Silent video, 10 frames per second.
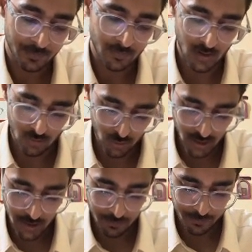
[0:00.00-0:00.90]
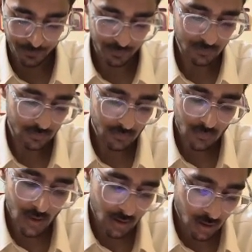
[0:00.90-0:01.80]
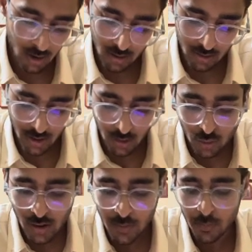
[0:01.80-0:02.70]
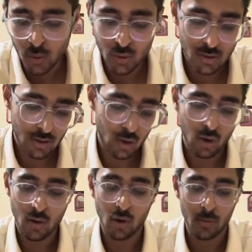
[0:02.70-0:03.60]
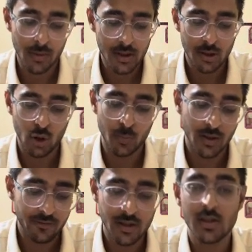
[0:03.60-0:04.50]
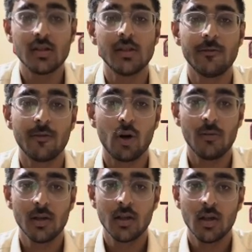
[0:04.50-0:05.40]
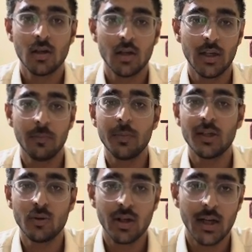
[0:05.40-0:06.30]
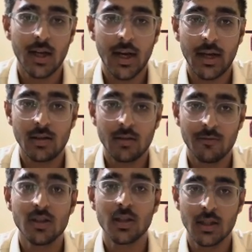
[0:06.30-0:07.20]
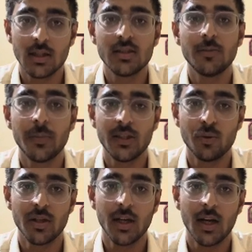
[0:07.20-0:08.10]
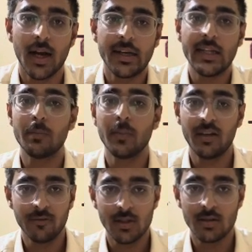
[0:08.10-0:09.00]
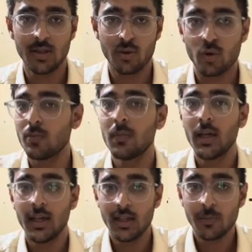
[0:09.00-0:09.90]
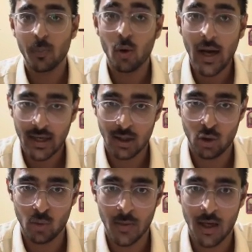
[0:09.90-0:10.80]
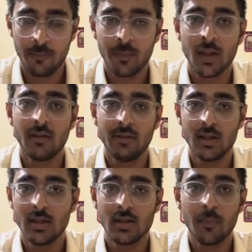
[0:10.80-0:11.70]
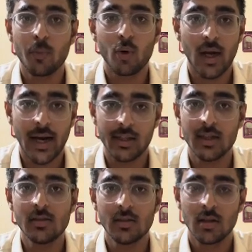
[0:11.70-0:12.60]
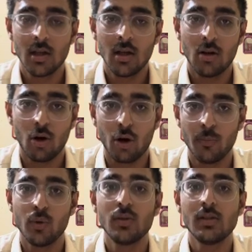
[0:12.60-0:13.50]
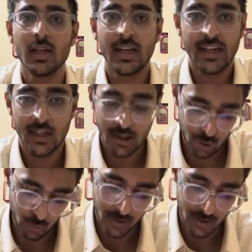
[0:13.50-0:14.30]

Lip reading: Okay. Now the most common tumor which is involved in pituitary gland, which occurs in pituitary gland in MEN 1 syndrome, is prolactinoma, which is a prolactin hormone secreting tumor.